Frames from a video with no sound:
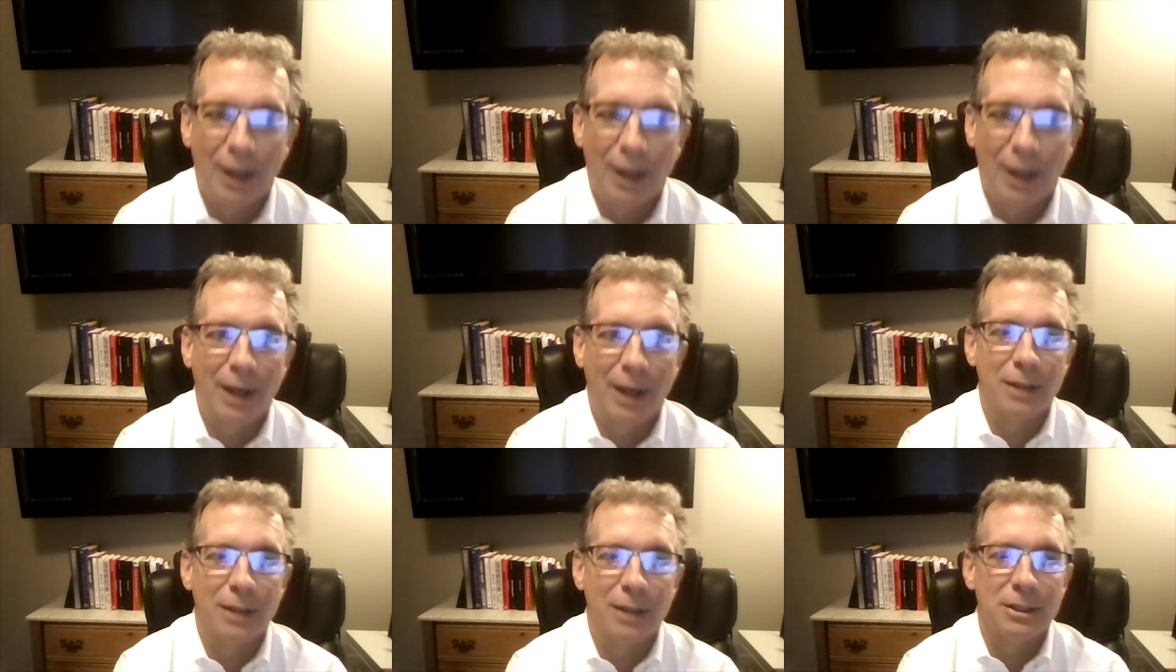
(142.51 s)

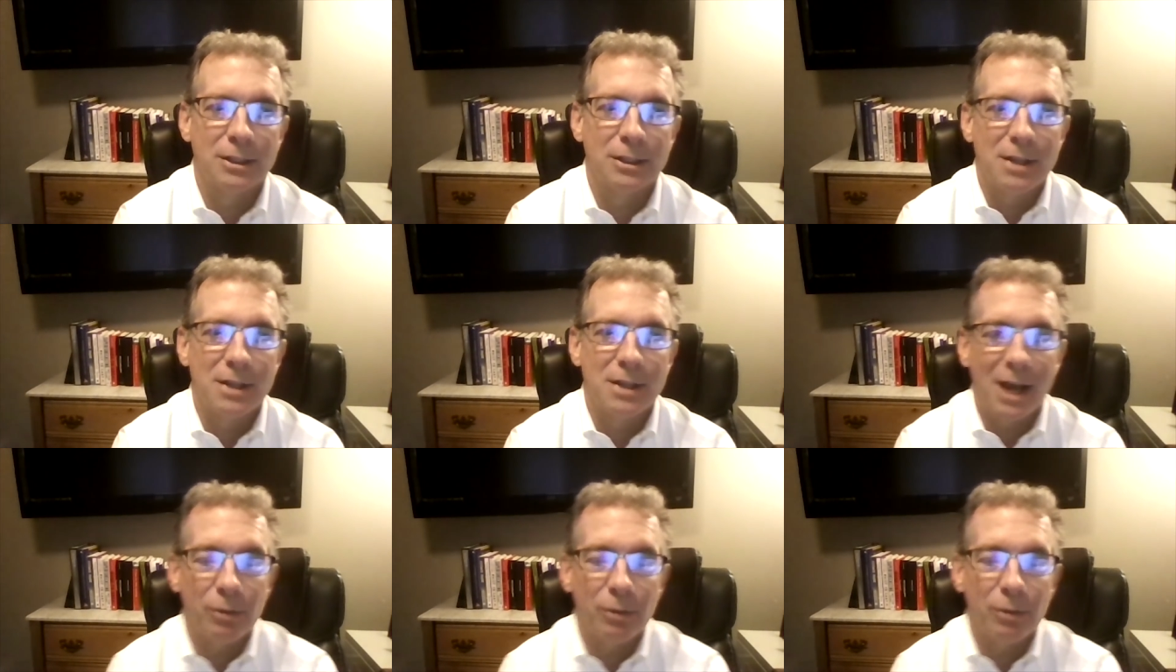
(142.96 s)
I did
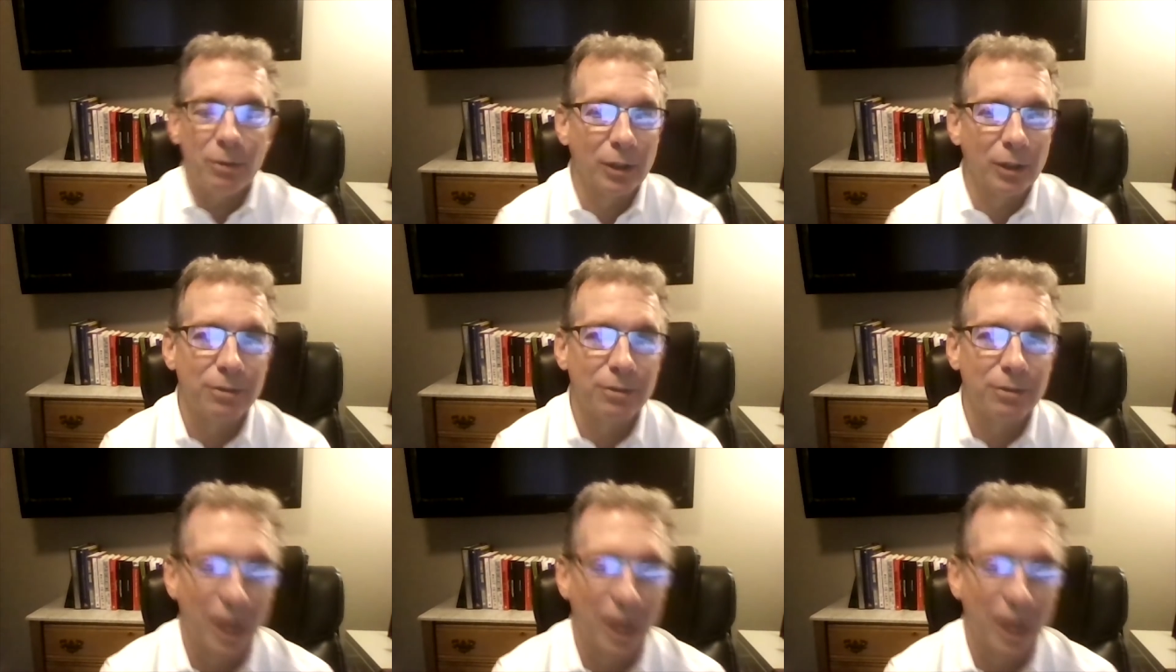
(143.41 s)
not
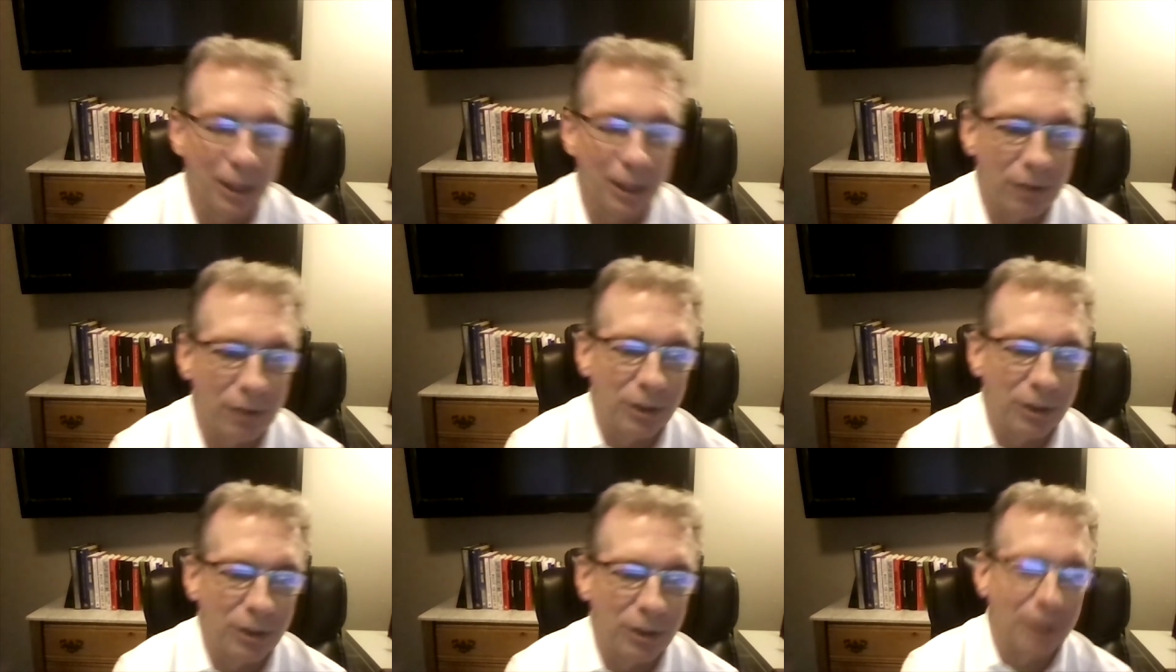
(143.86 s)
really find
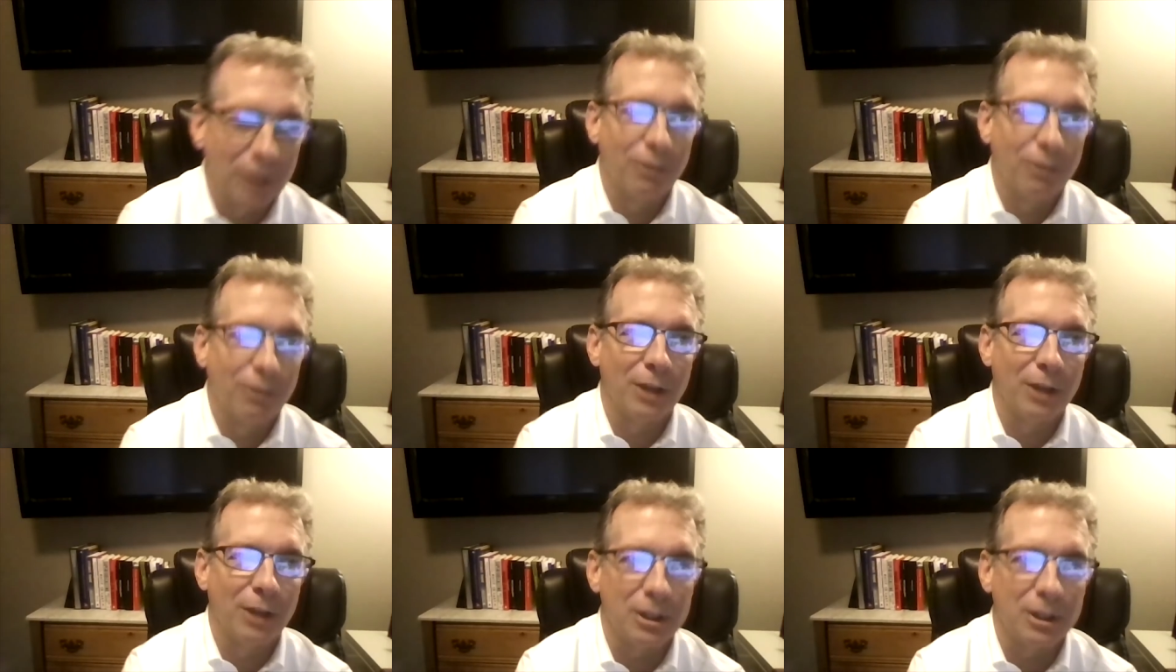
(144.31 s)
anything
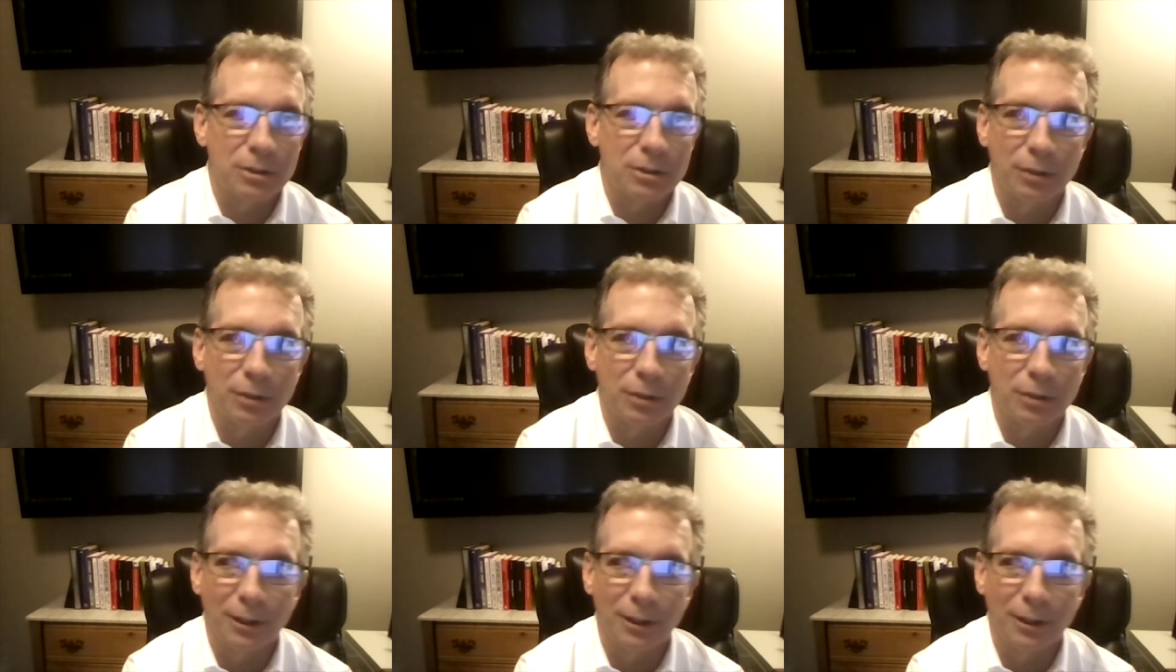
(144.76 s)
that
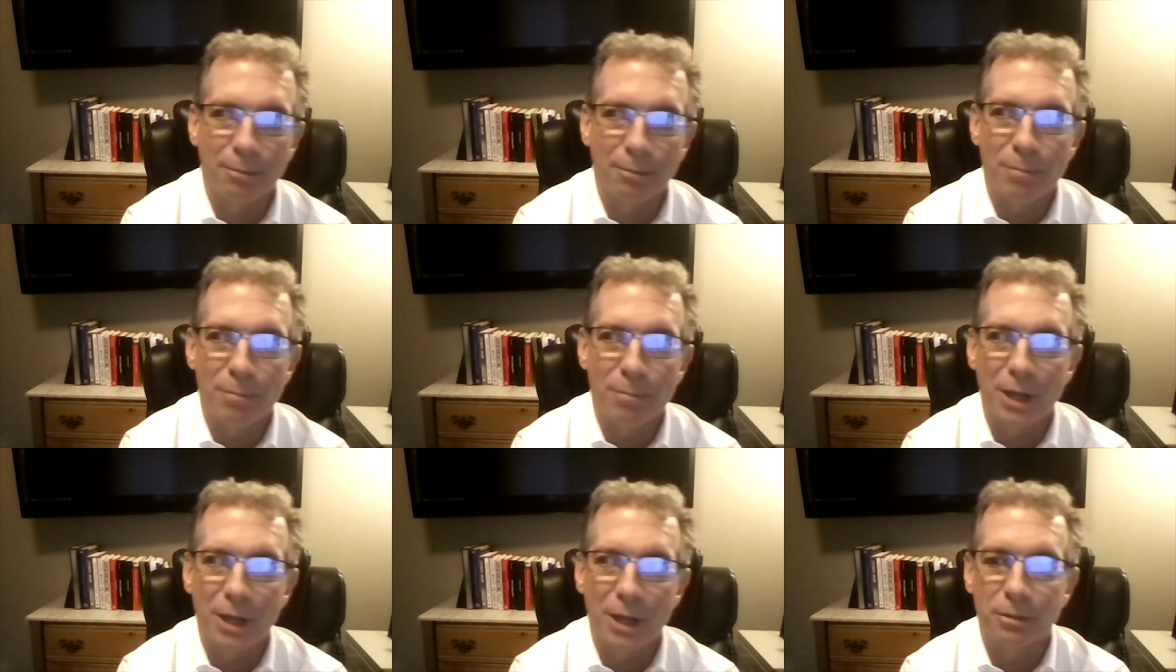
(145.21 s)

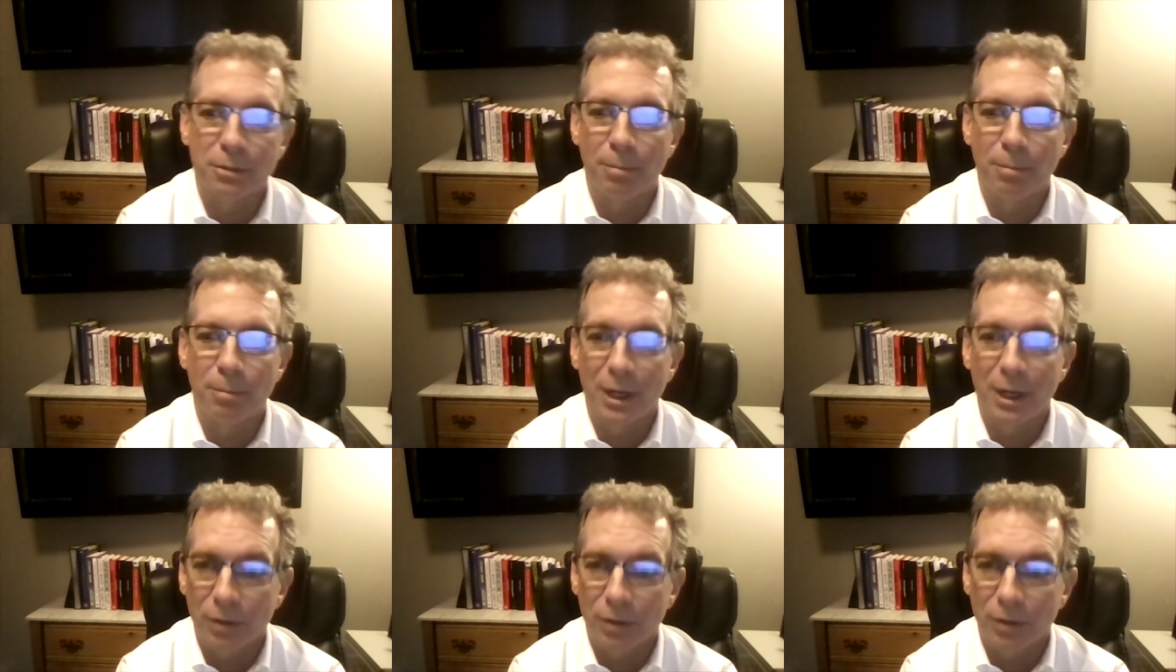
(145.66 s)
met
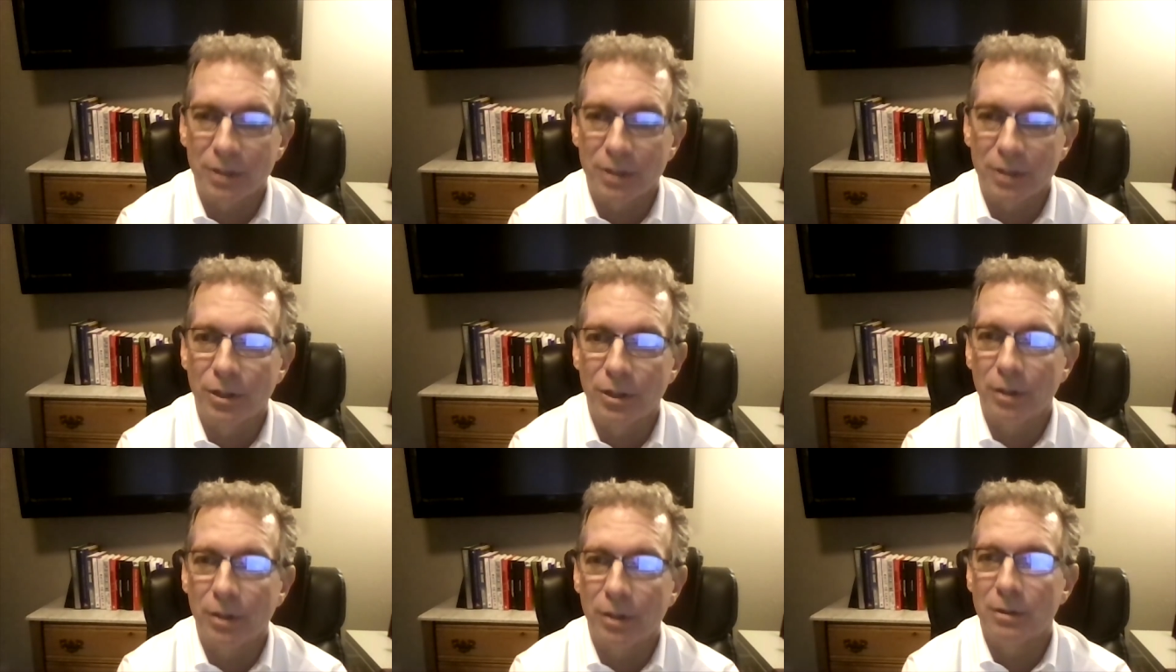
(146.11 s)
my
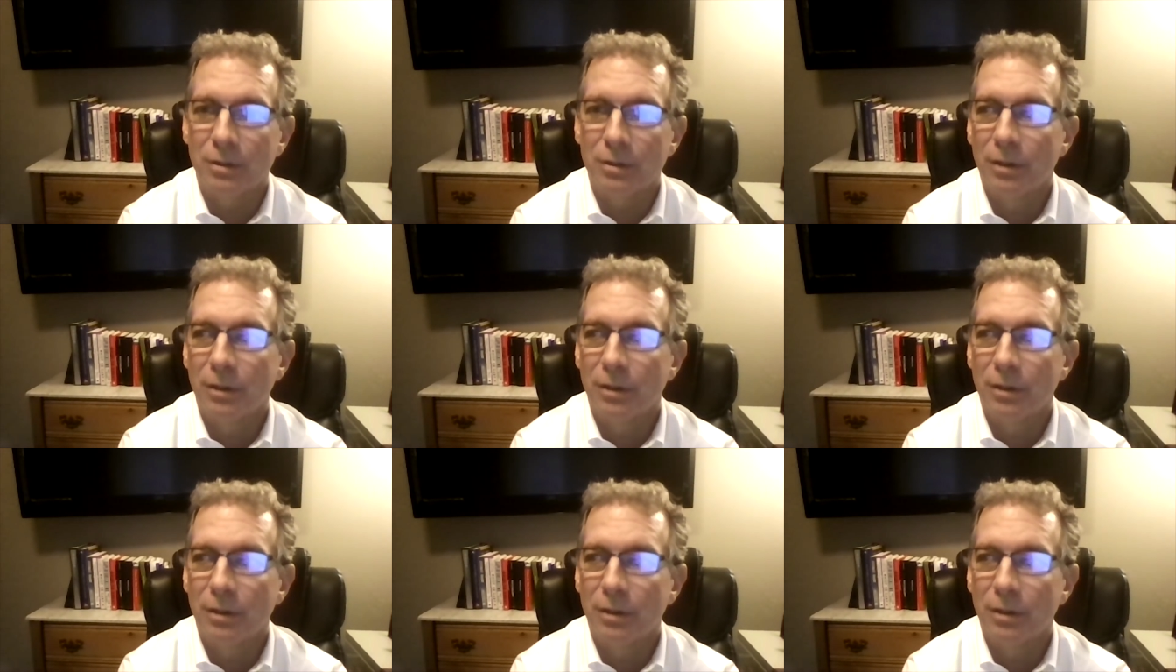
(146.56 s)
criteria,